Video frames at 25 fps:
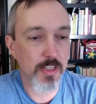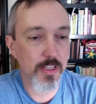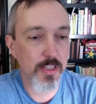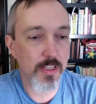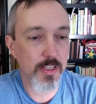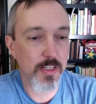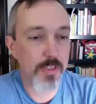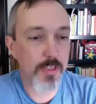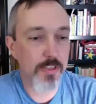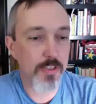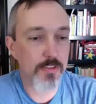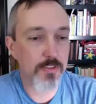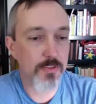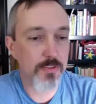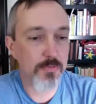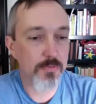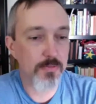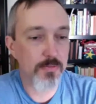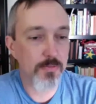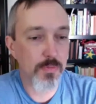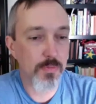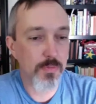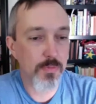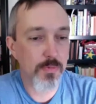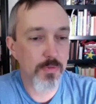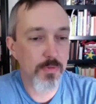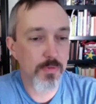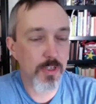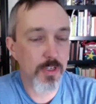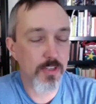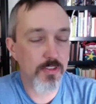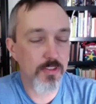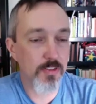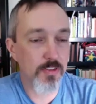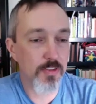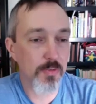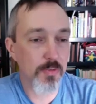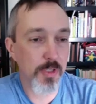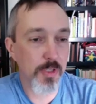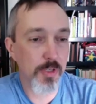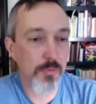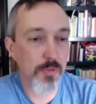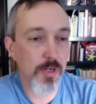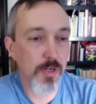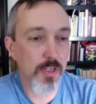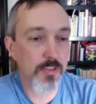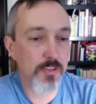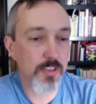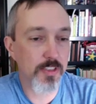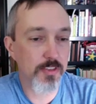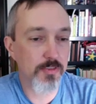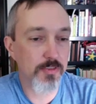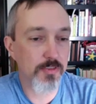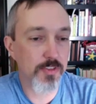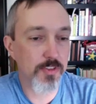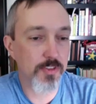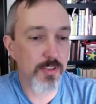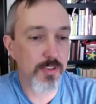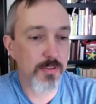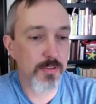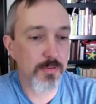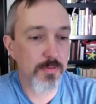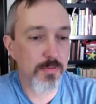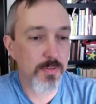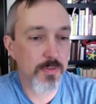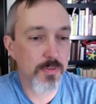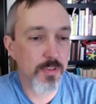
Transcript: because there's a build process for